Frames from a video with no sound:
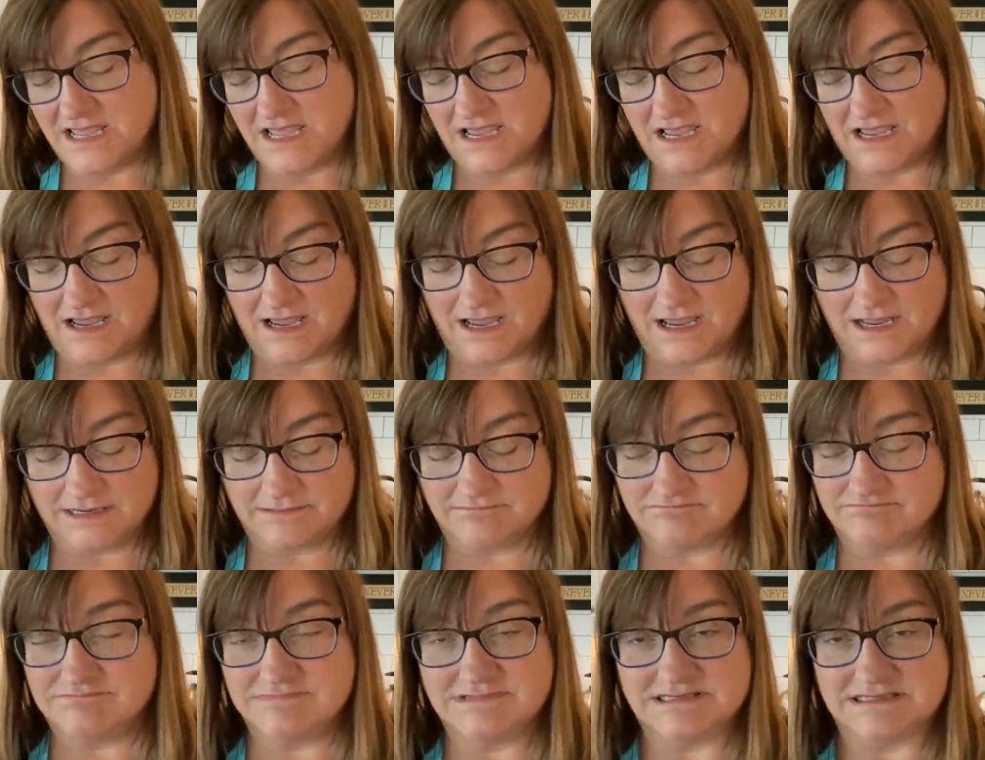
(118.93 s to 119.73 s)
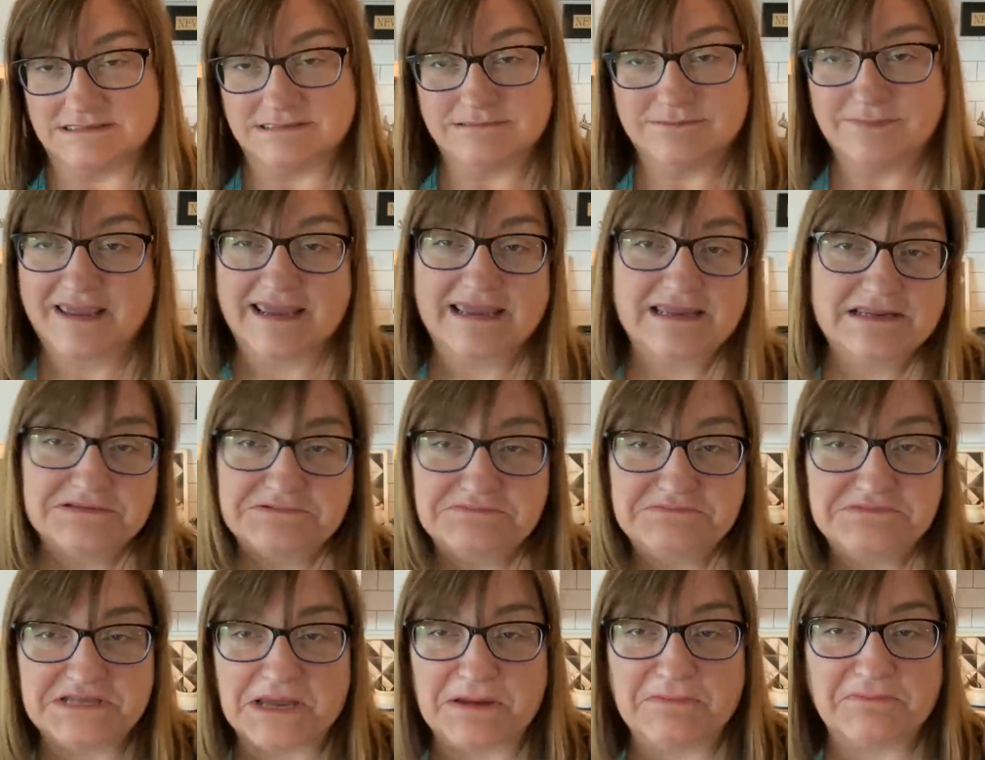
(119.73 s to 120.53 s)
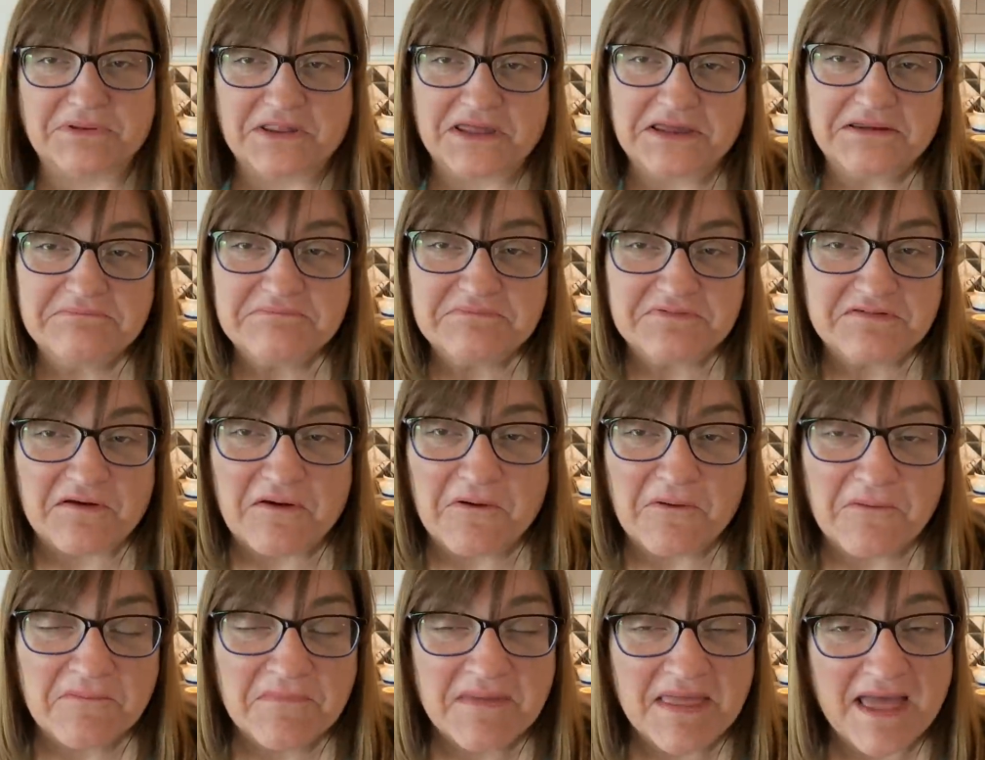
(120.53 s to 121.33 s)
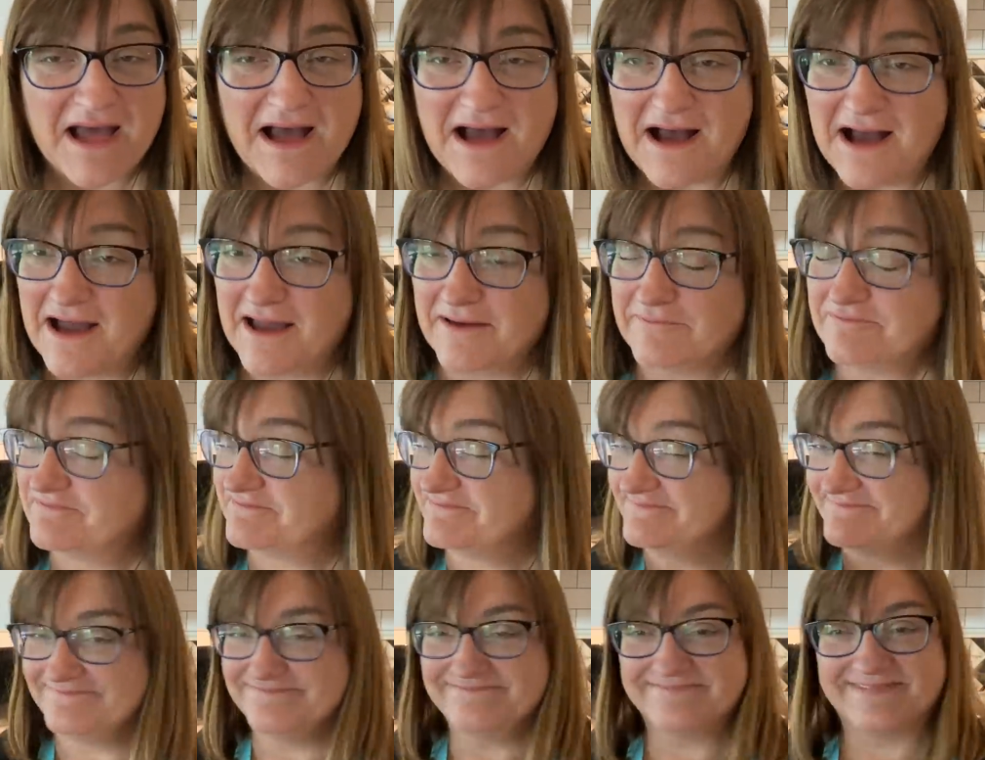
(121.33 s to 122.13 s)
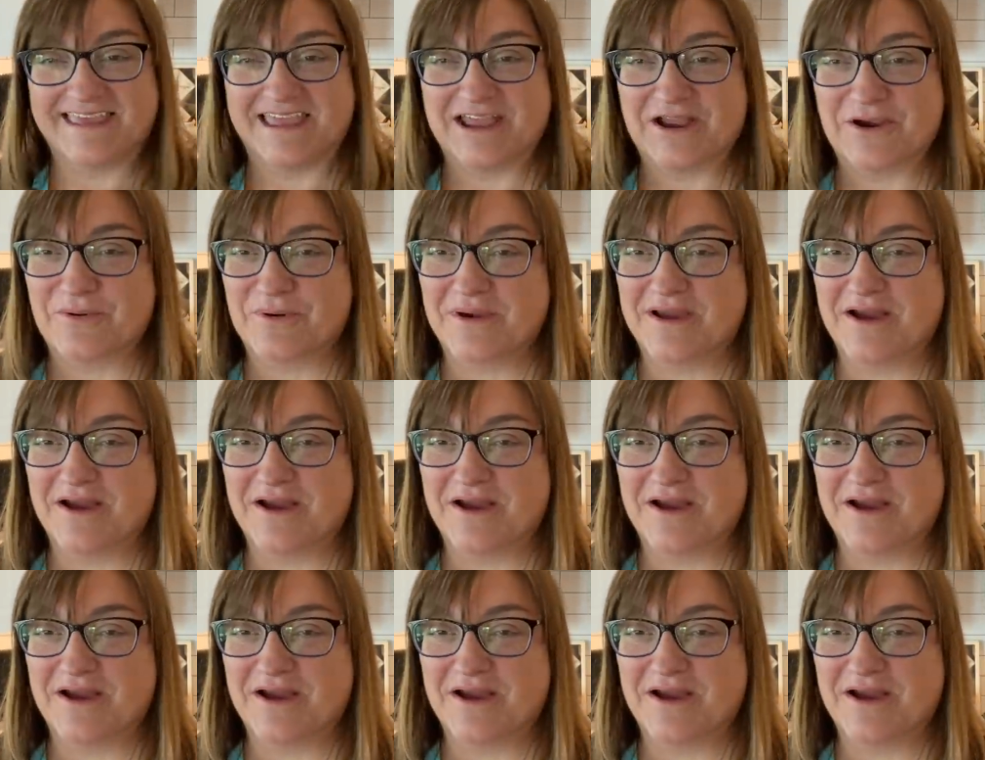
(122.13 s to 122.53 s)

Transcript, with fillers: I didn't make a template. So here we